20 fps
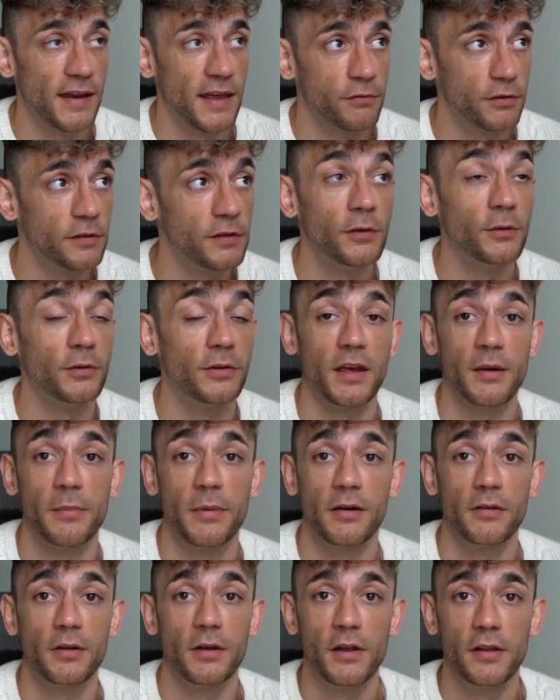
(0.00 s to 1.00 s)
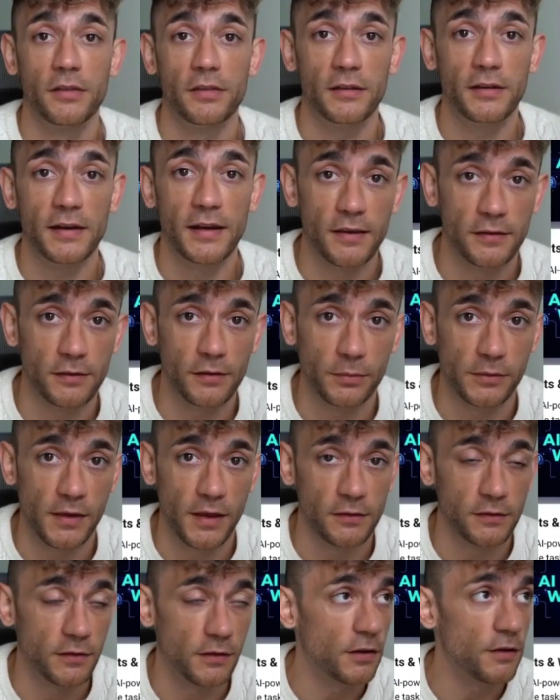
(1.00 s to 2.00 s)
every single day about the latest
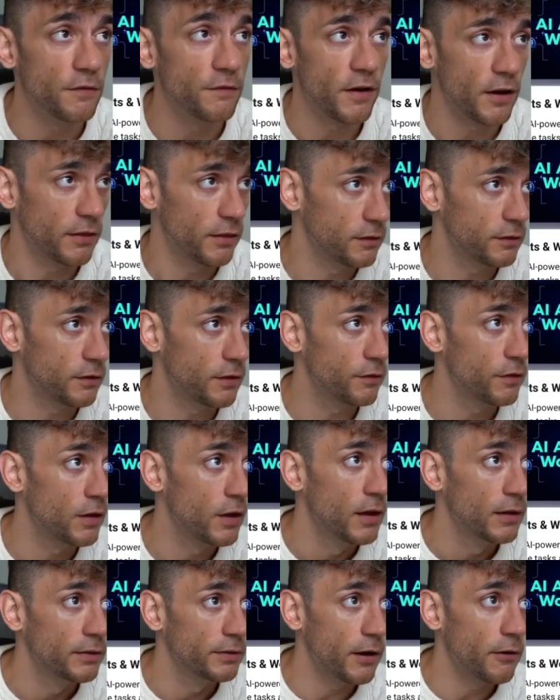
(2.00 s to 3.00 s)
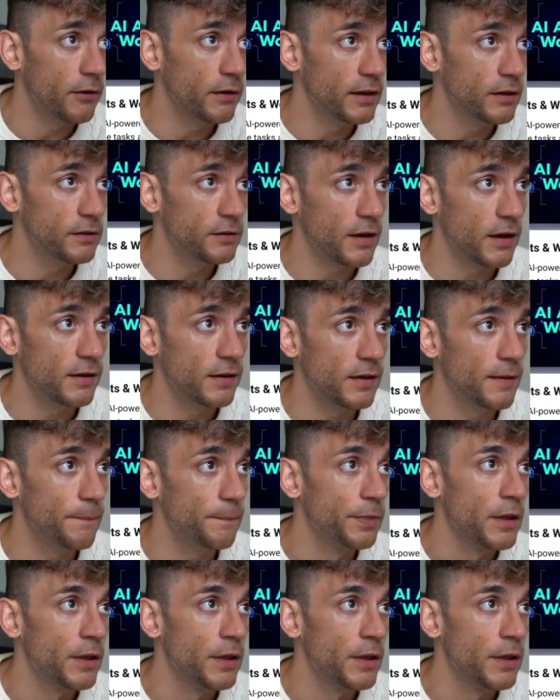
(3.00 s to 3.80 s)
updates, and you can find this stuff directly inside here.